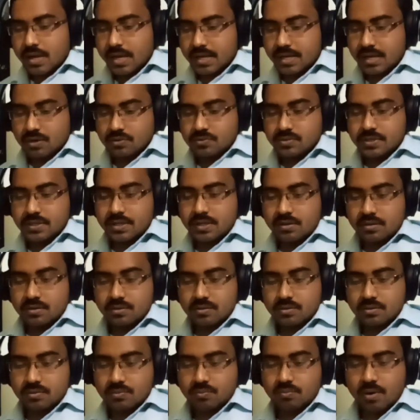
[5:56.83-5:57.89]
And now see,
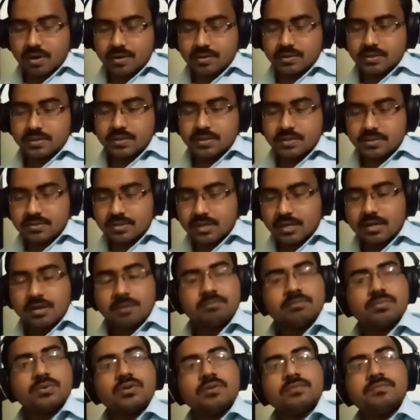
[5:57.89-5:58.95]
what is the
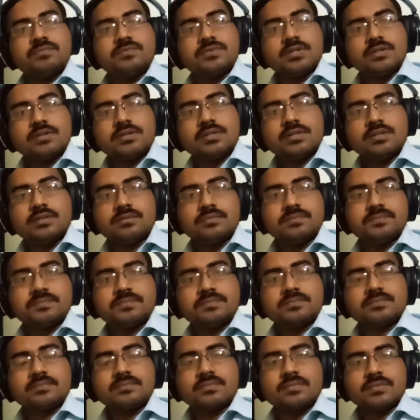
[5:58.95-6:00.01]
number of children?
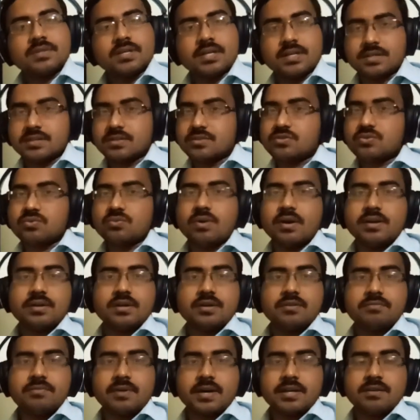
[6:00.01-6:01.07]
It is
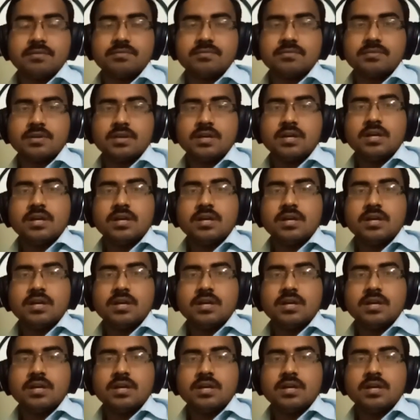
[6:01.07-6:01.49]
205.